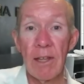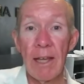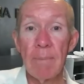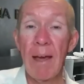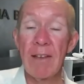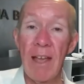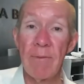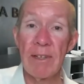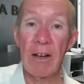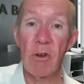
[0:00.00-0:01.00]
it makes
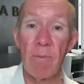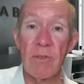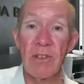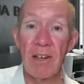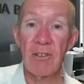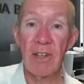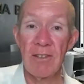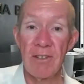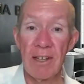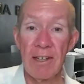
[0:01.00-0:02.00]
having that conversation
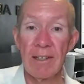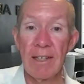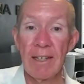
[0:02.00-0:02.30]
easier.